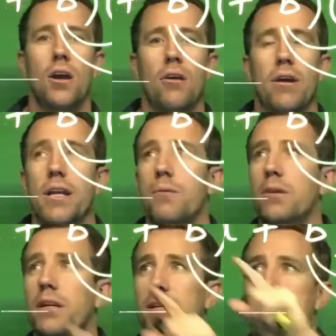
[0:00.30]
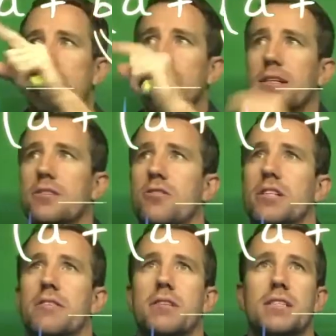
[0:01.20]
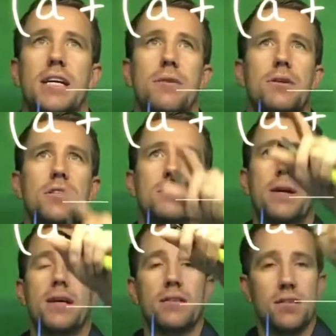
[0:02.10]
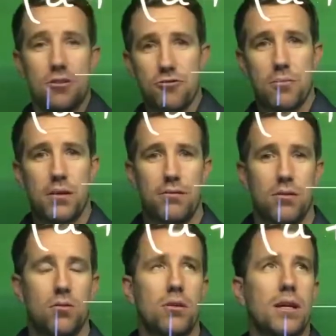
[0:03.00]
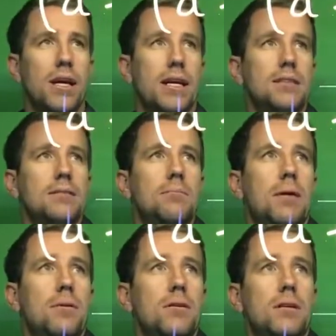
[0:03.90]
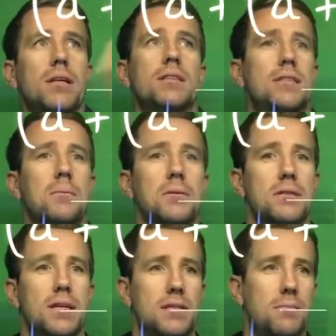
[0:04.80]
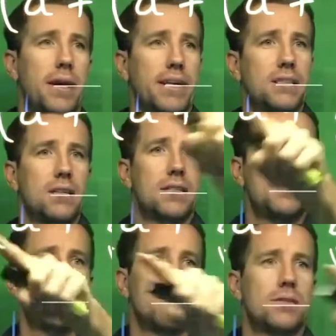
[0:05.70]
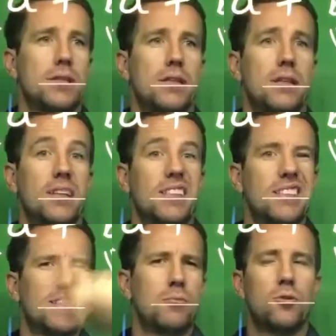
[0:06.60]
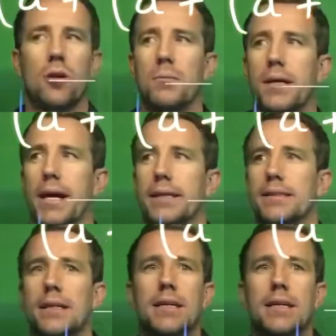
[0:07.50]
Right, here we're looking at success criteria D, which is about the distributive law again, but we're looking at double sets of brackets. So something that looks a little like this, a little more complicated.